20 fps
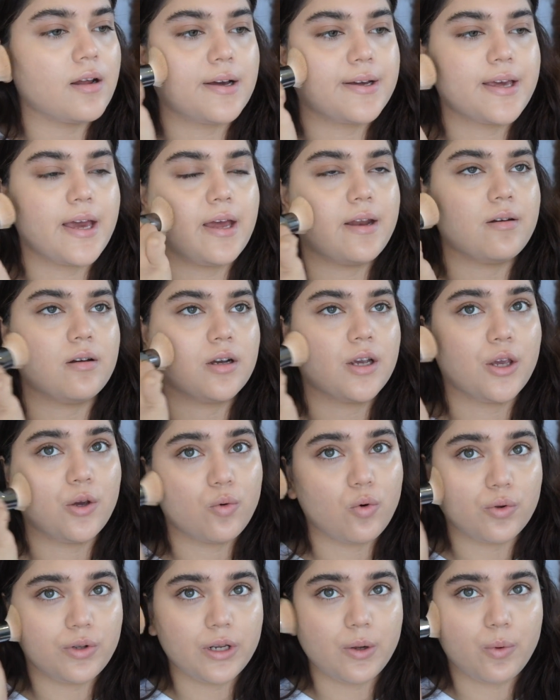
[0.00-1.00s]
Again,
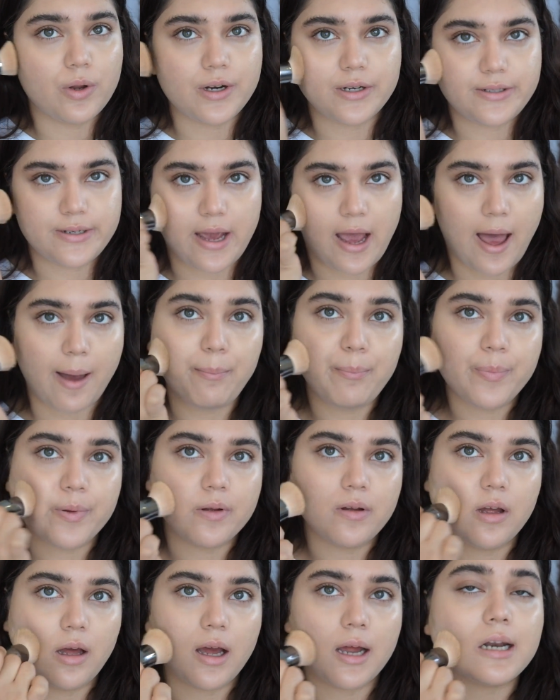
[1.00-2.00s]
you only want to tap
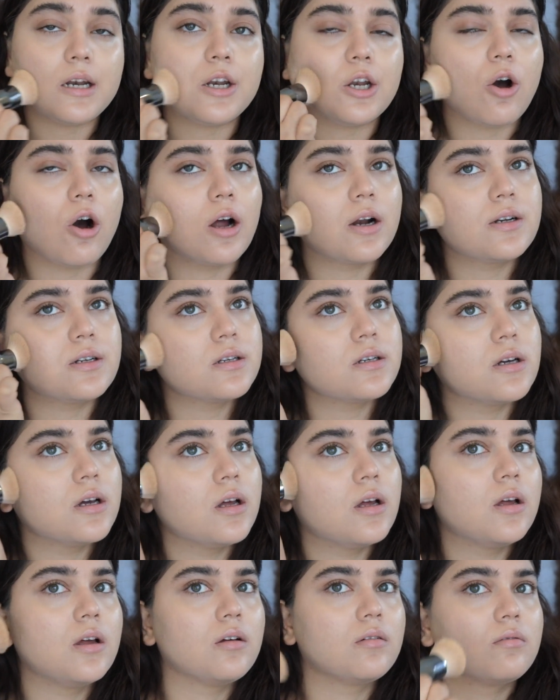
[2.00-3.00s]
and not
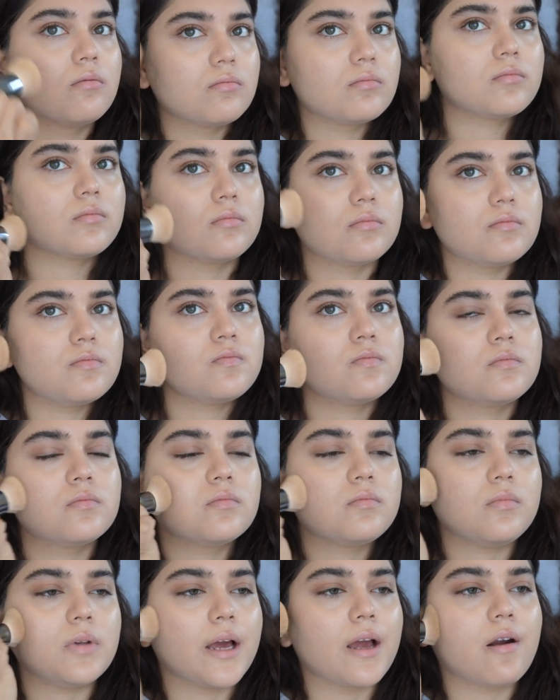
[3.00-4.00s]

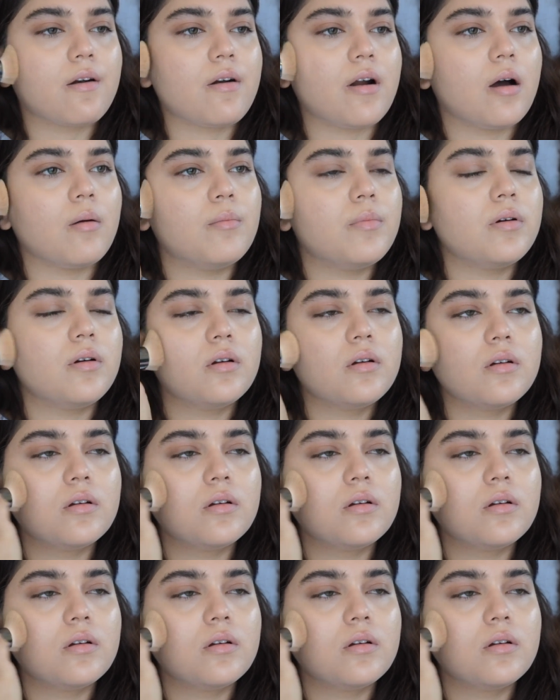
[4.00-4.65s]
like rub.